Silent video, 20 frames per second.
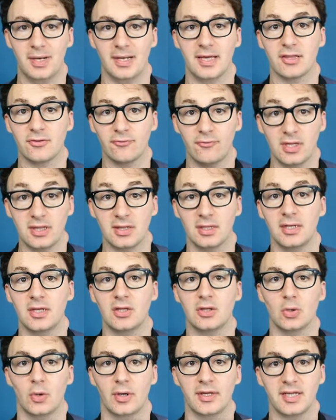police recently
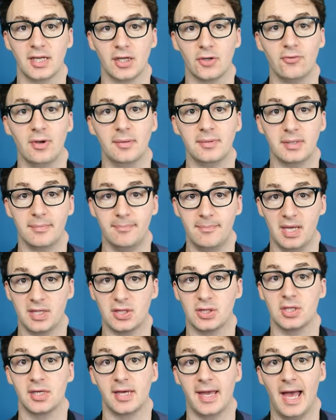joined encrypted
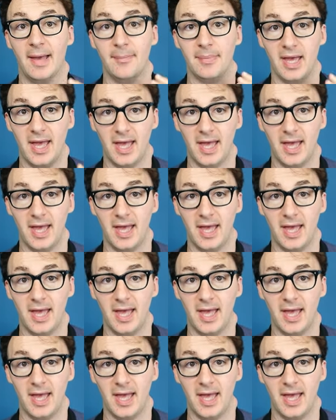messaging app